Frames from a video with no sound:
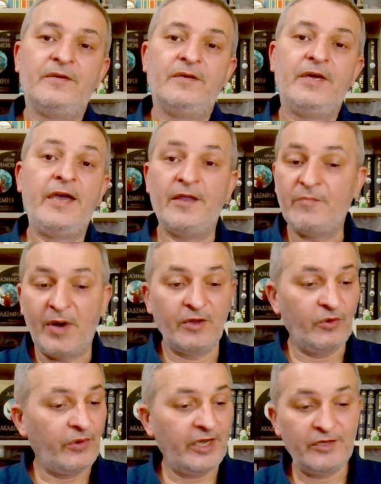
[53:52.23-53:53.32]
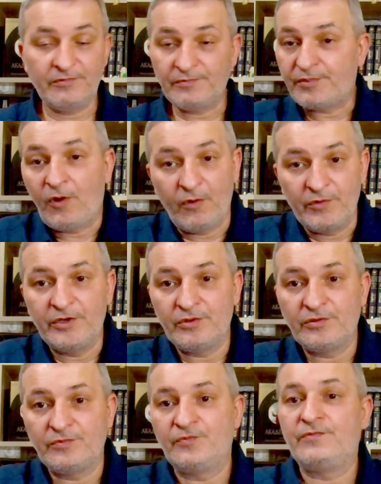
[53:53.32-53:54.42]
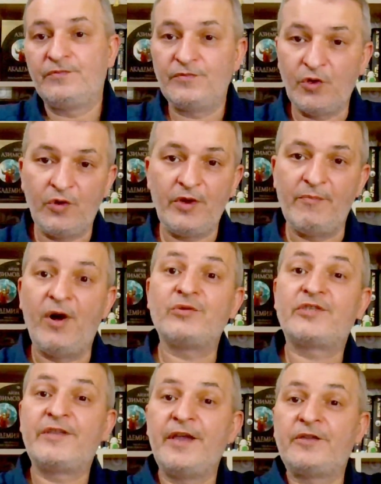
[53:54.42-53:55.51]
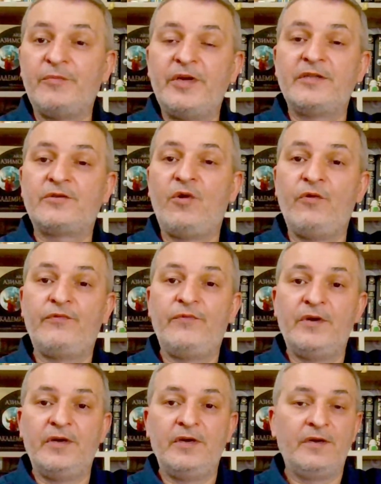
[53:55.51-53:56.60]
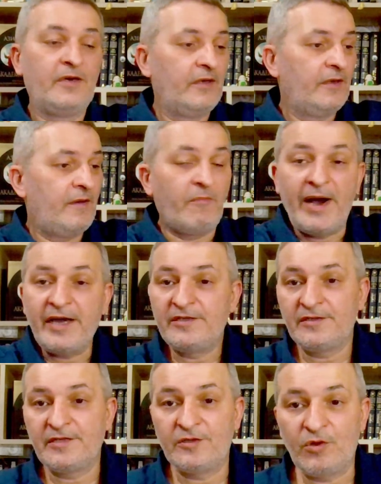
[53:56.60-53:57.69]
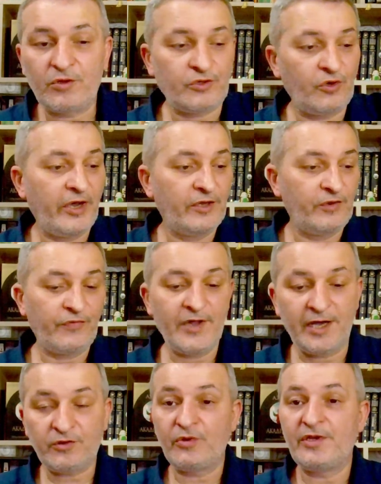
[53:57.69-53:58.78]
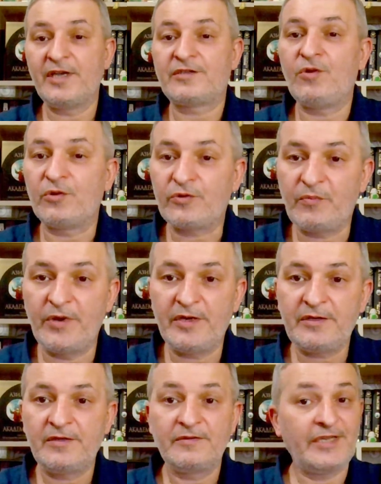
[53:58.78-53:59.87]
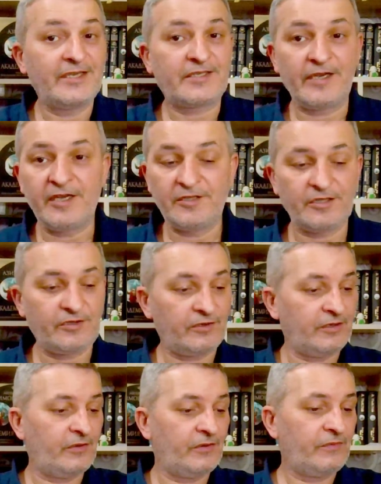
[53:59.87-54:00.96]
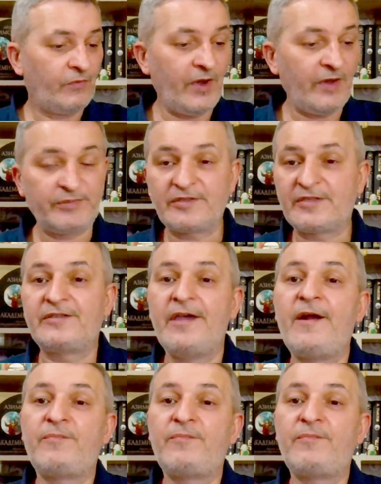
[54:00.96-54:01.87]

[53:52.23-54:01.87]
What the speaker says: And by the way, probably you know about statement of Biden and also head of NATO Jens Stoltenberg. They say that weapons that they are